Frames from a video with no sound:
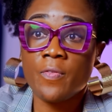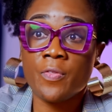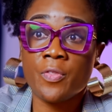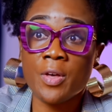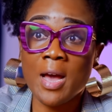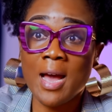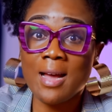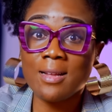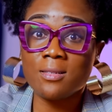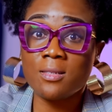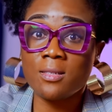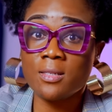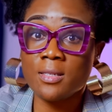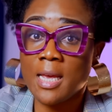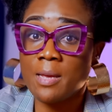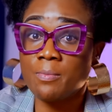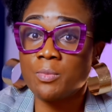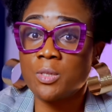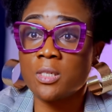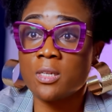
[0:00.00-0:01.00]
that
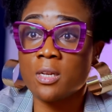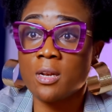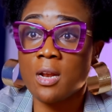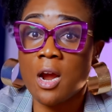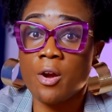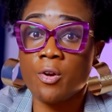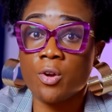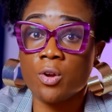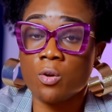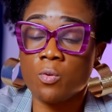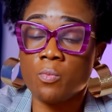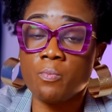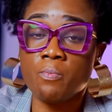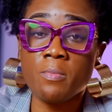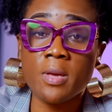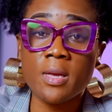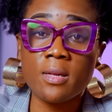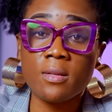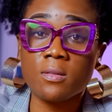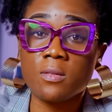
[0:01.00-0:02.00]
same scenario
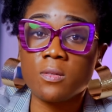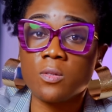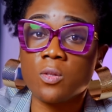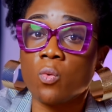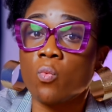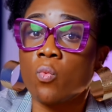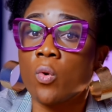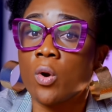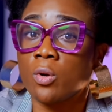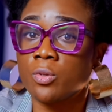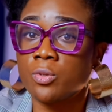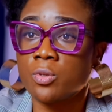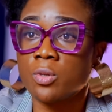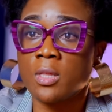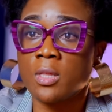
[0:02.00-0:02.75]
means the world to